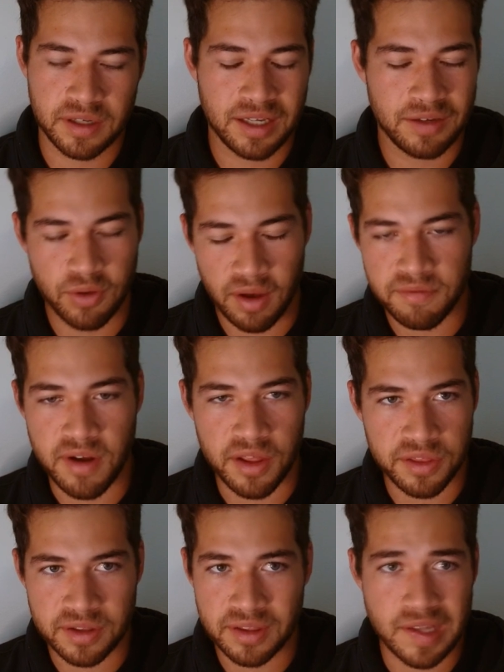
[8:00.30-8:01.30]
If you have
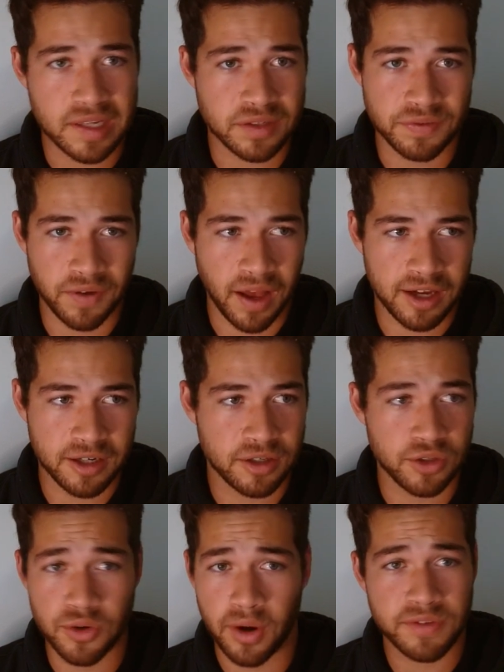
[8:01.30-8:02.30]
nothing, that's fine.
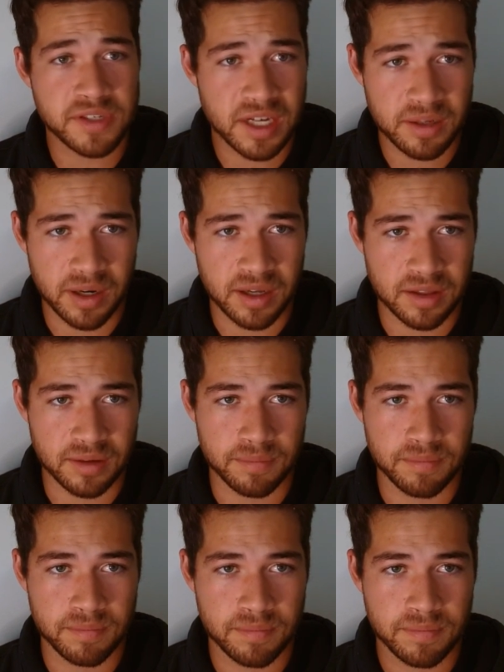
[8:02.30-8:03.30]
You don't have to send them anything.
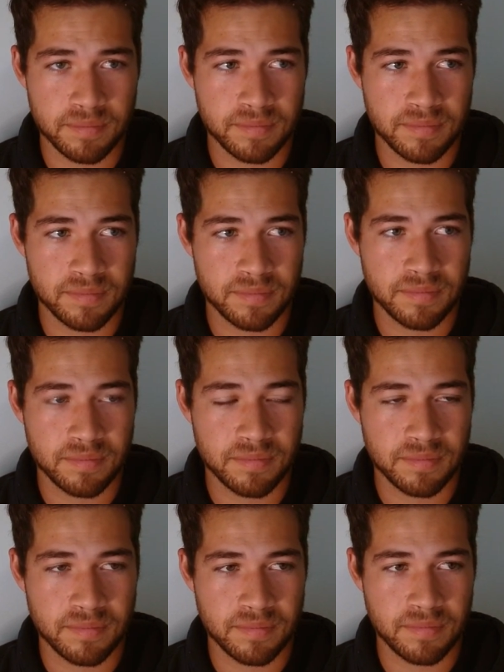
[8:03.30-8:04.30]

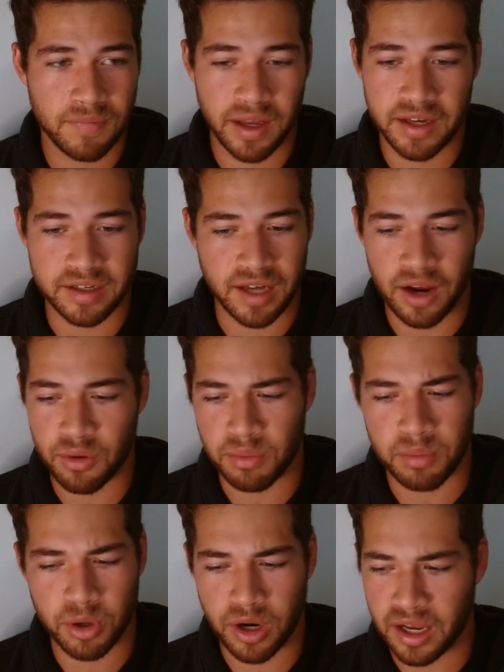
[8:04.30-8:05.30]
Like, I
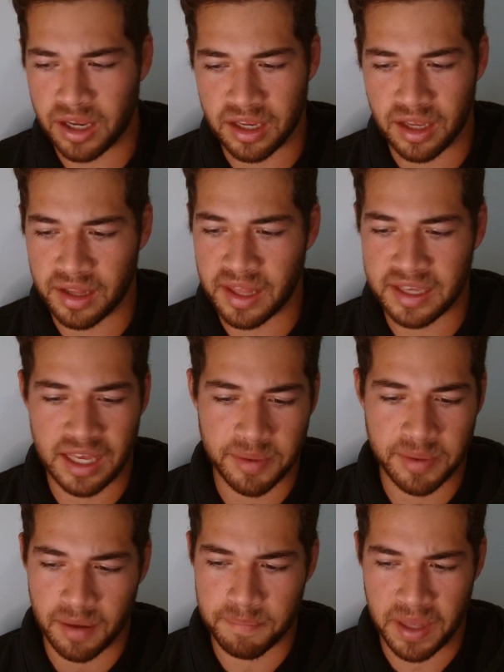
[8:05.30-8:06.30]
remember that game
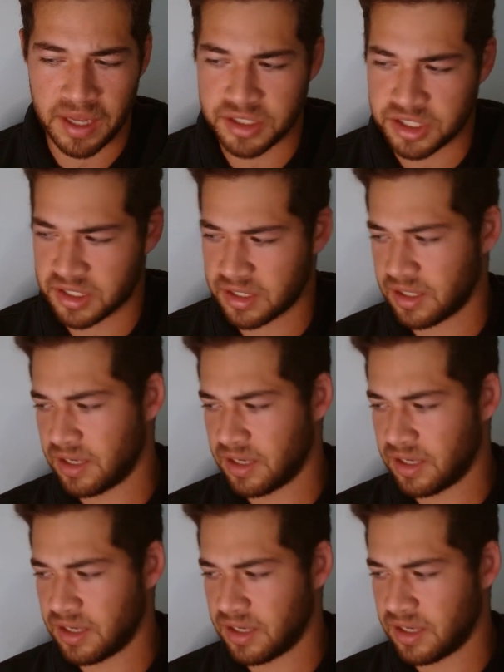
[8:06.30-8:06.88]
I got benched.